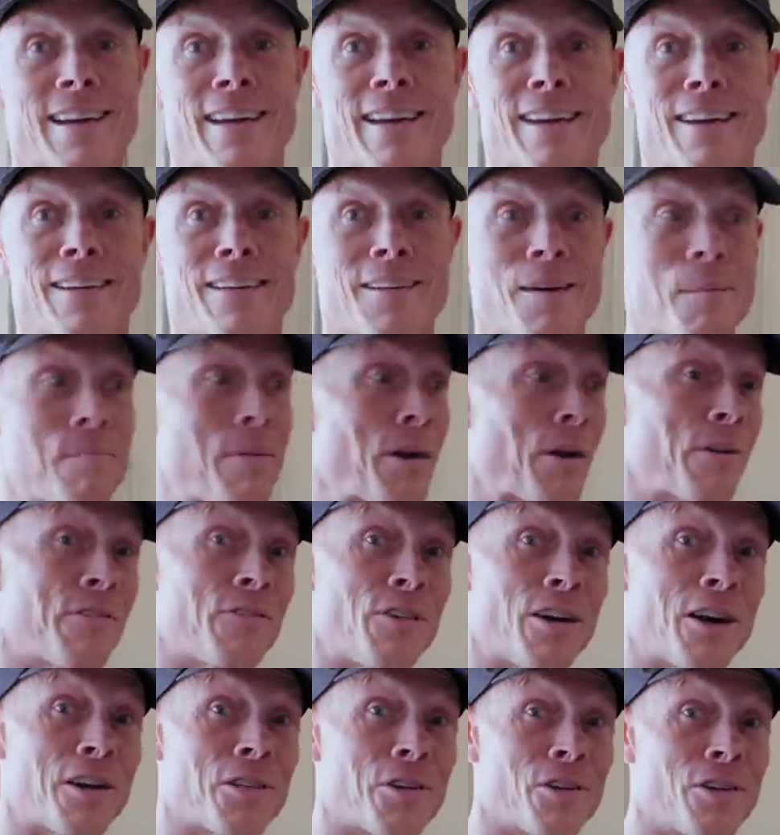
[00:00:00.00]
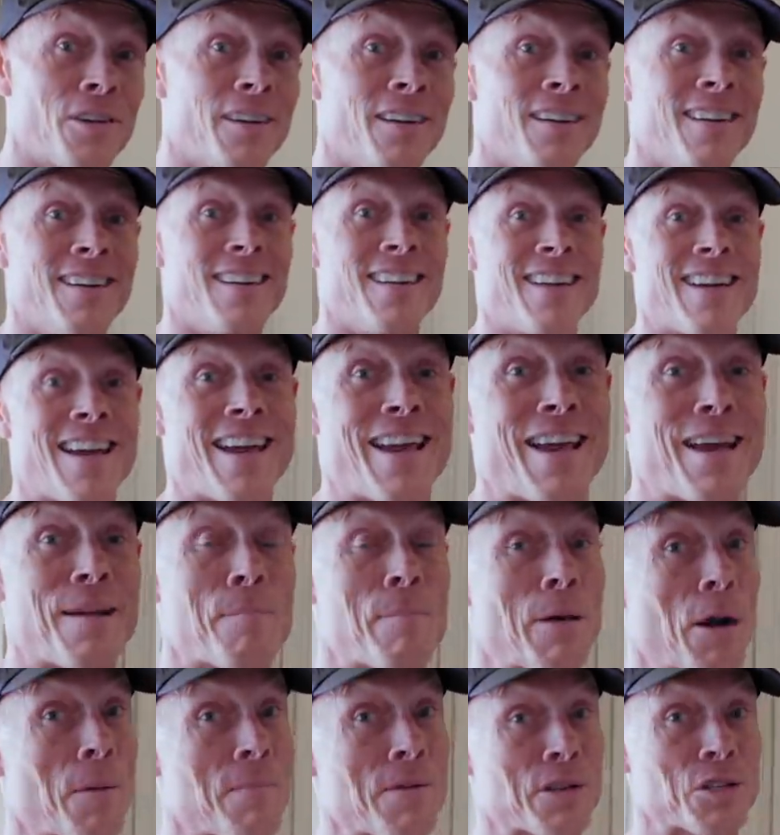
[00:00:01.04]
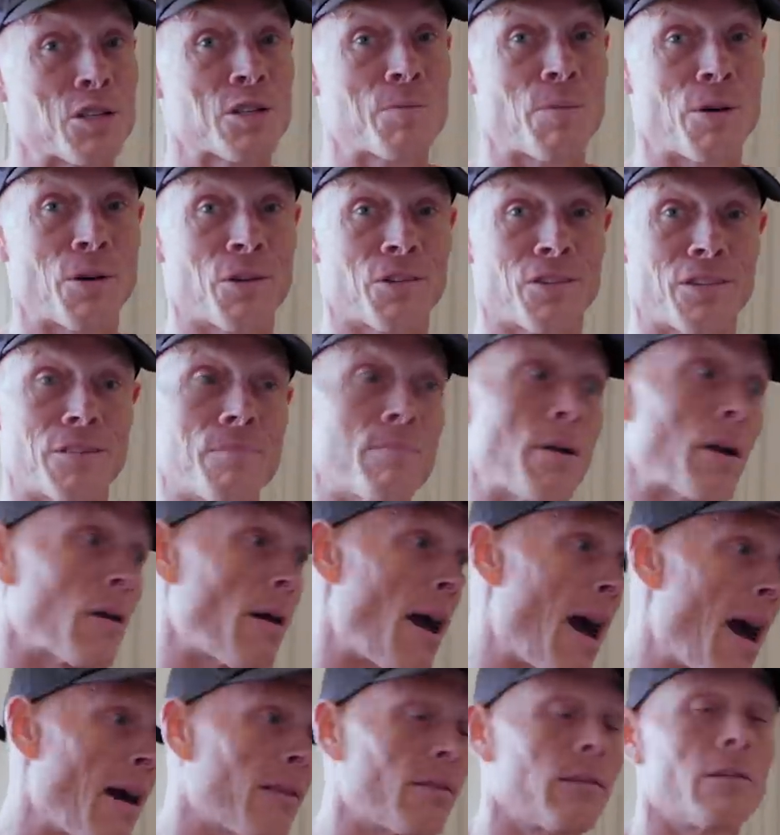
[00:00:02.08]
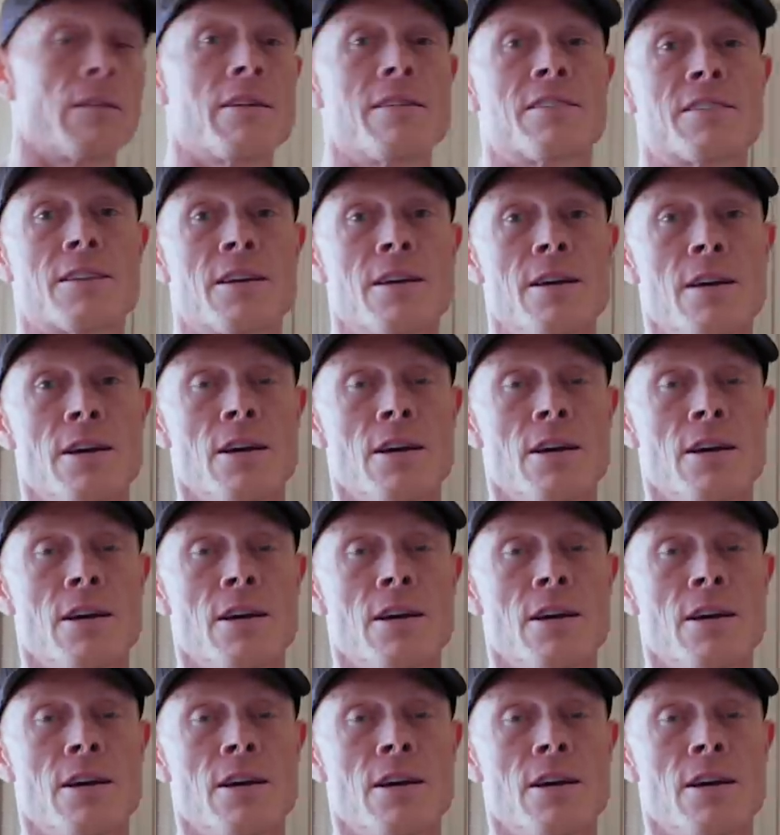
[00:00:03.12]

and better father and better business person, better athlete.